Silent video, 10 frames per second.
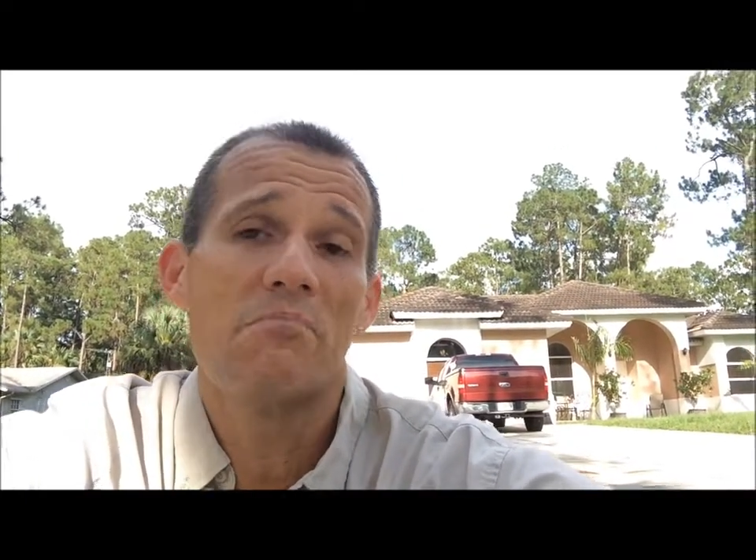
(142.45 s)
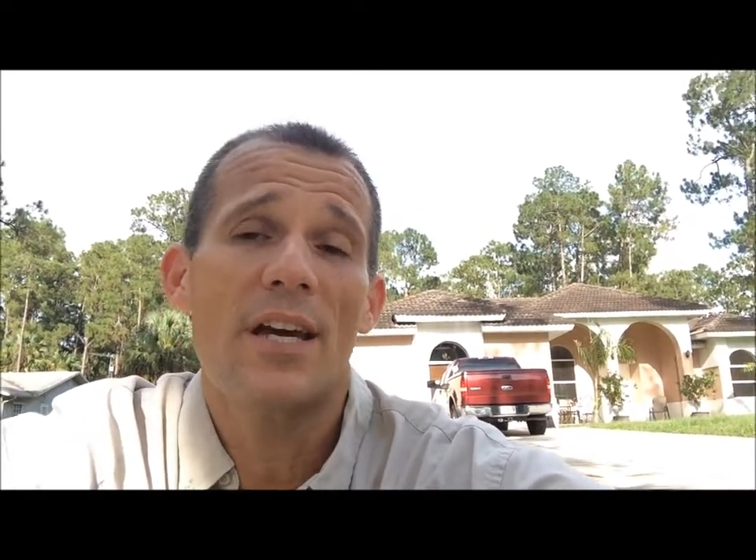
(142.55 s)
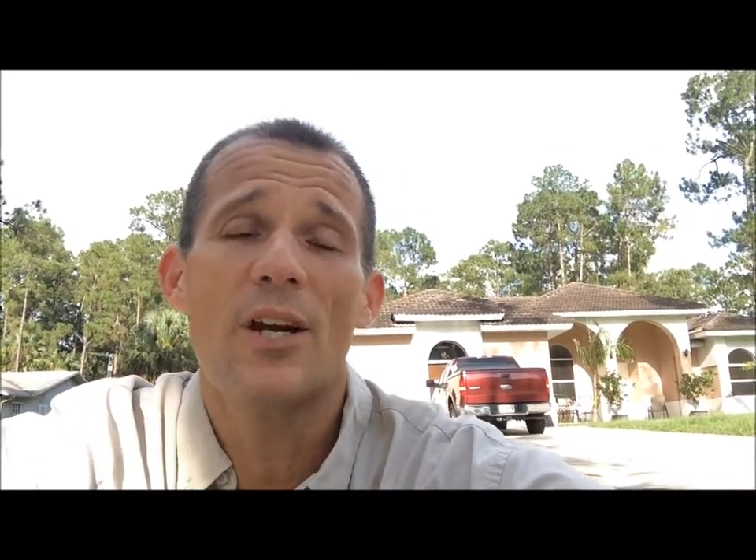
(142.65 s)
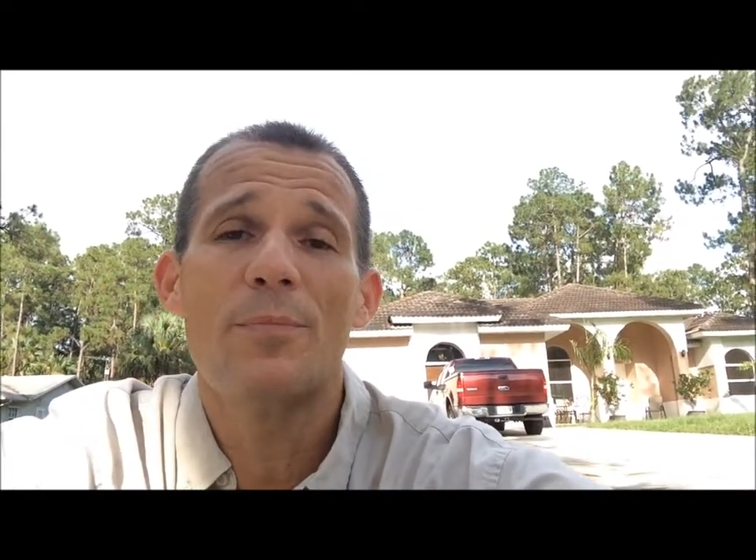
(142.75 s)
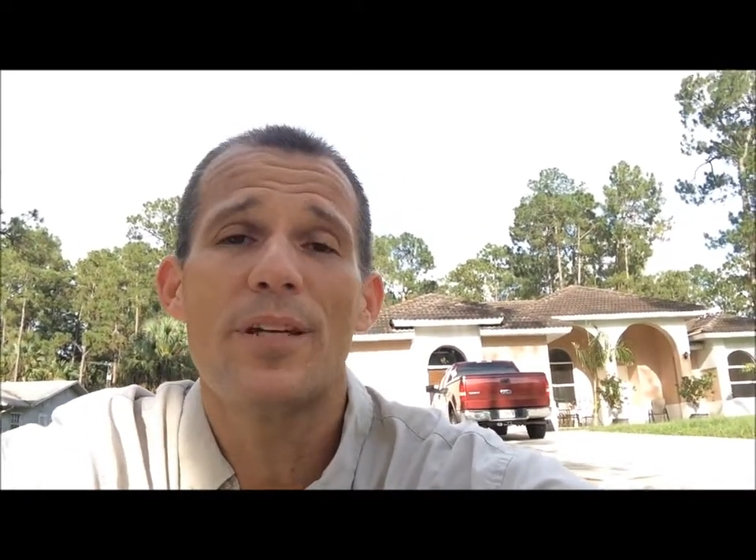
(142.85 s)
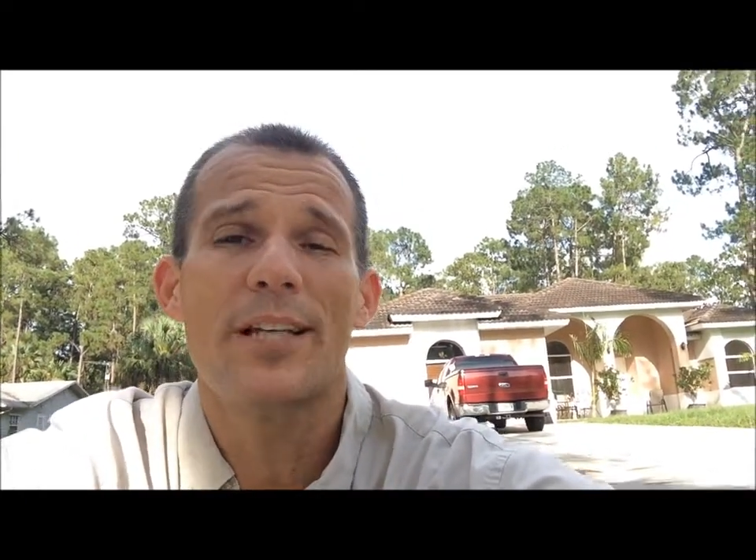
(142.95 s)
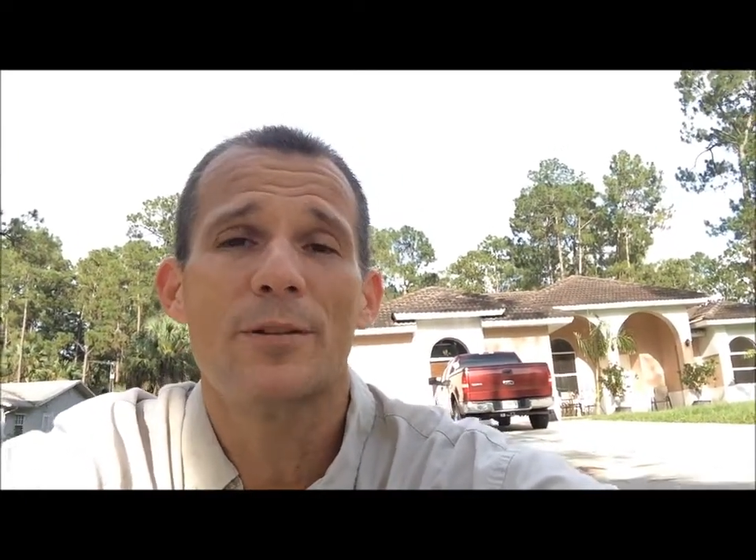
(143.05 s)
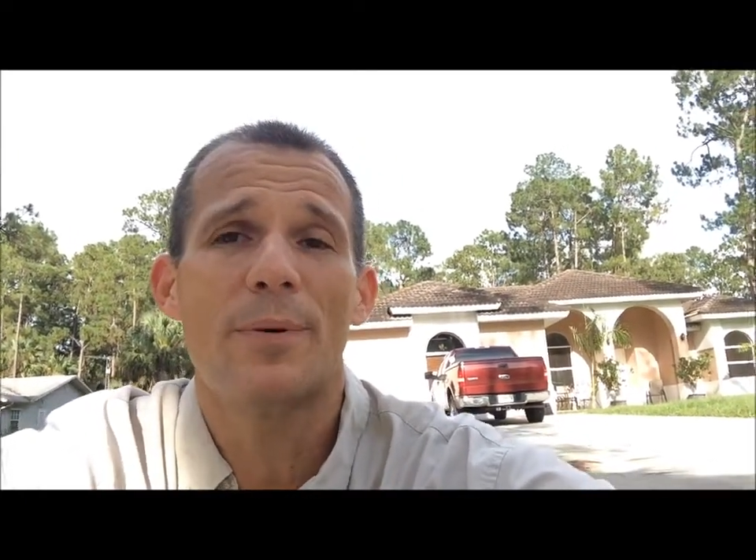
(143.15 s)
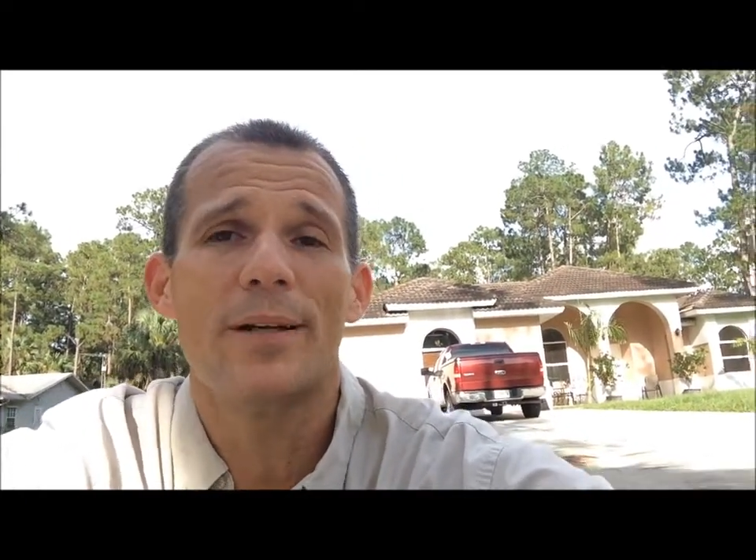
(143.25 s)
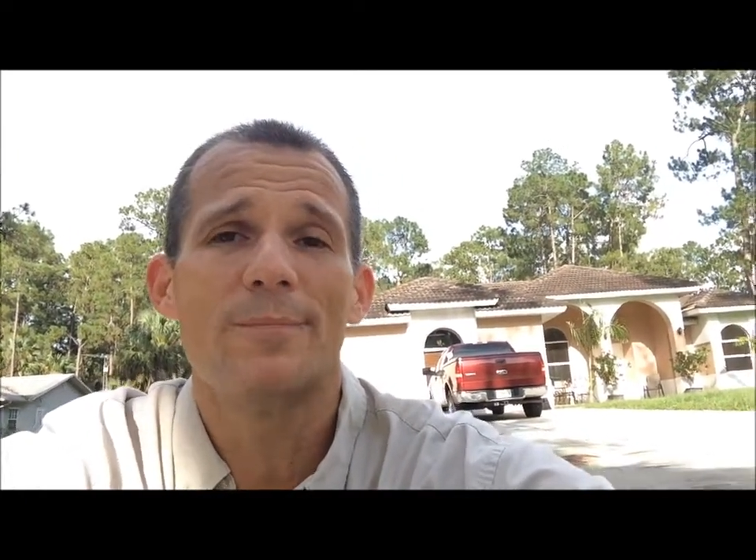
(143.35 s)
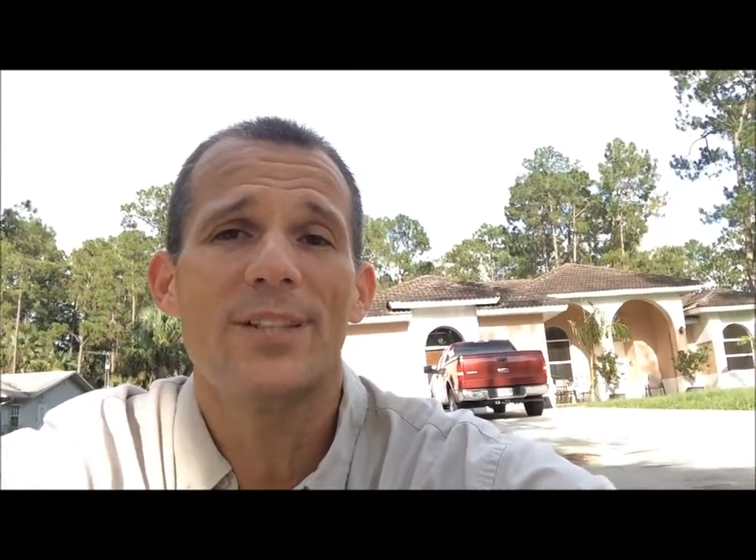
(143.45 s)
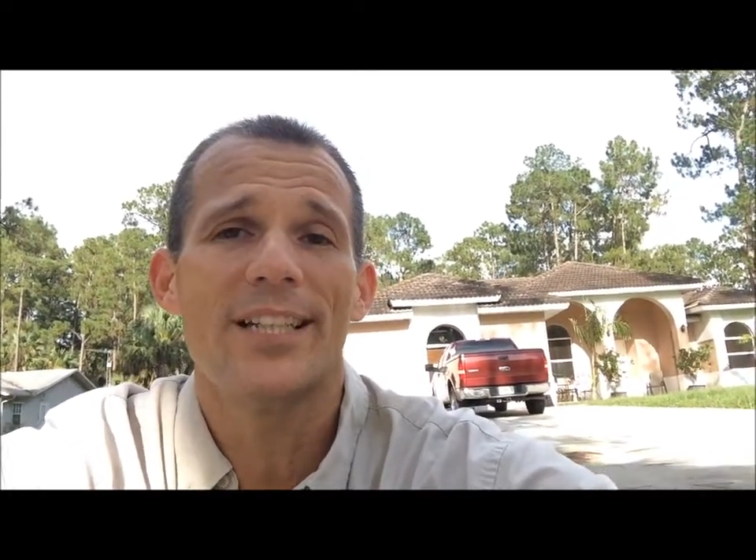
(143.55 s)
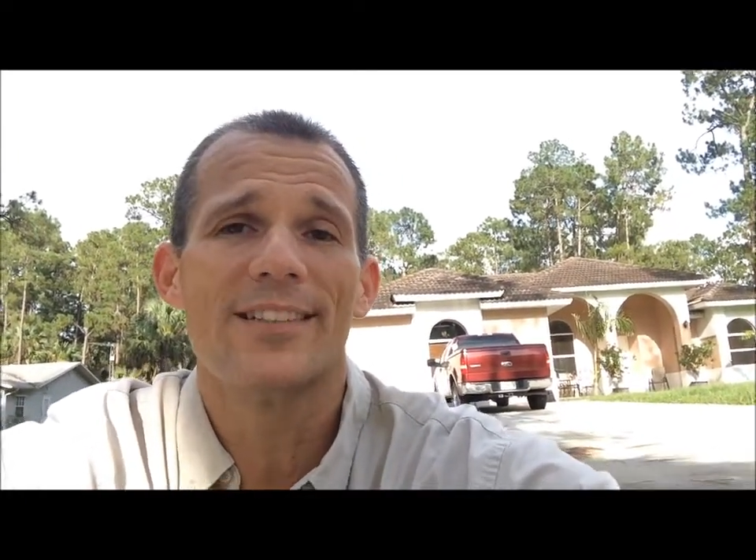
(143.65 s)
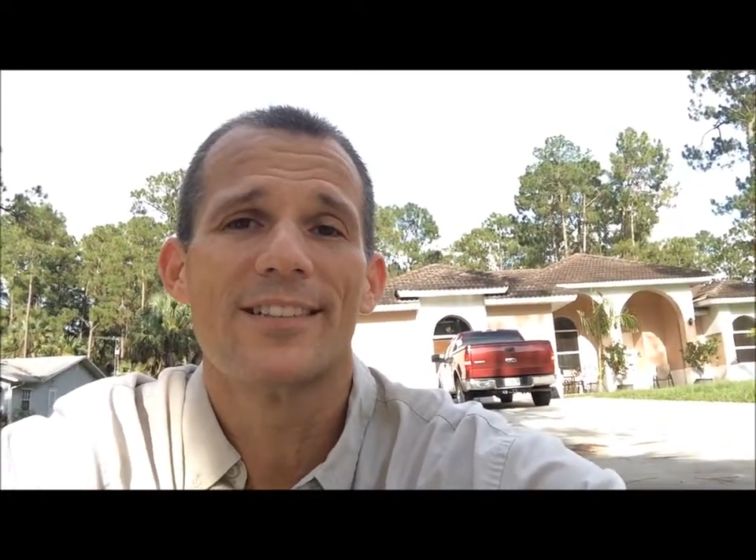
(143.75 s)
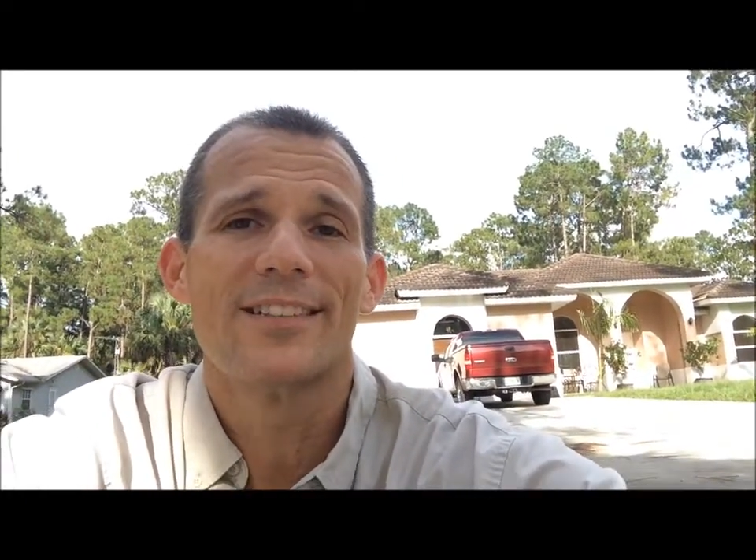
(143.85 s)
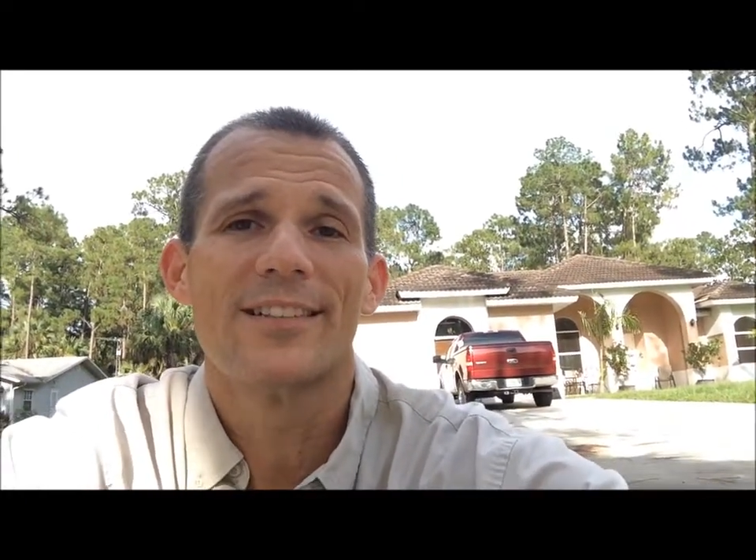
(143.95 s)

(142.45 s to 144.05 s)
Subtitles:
I hope you kick some butt. See ya.